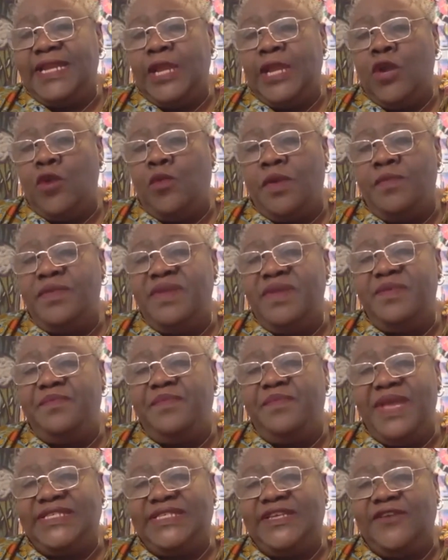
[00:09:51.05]
it will probably be
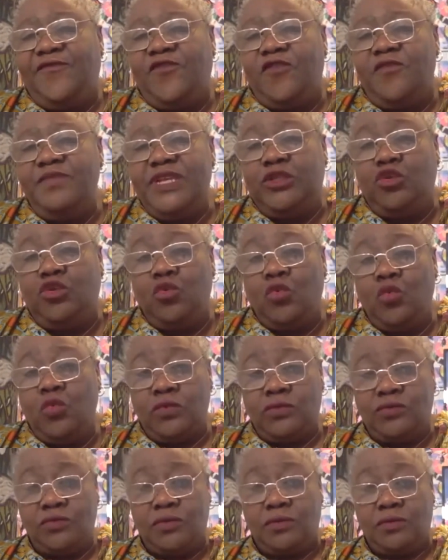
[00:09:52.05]
better for me
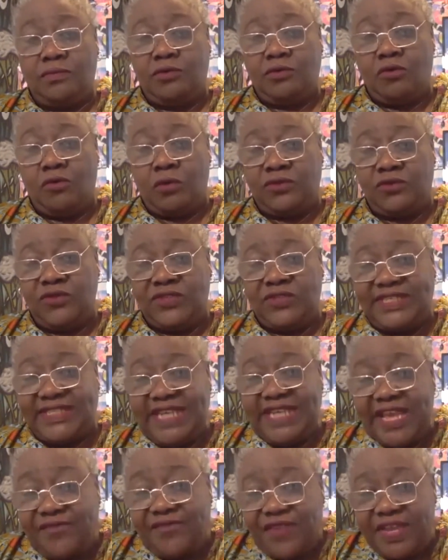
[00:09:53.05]
to
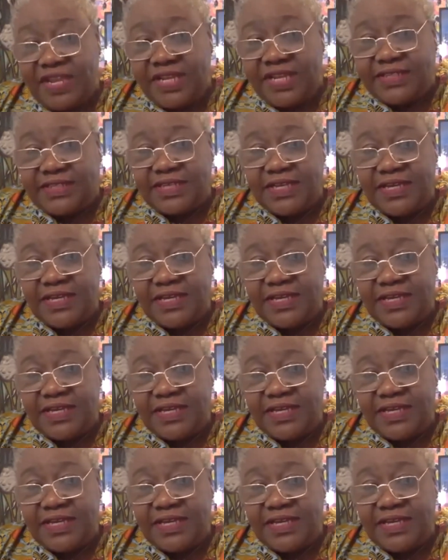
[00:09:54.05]
save it